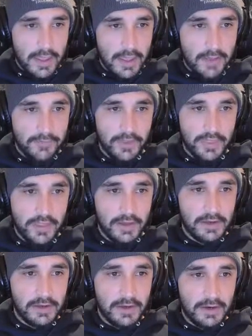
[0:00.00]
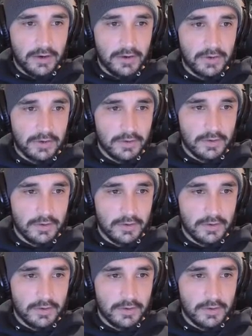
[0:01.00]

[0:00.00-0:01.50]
Everything in here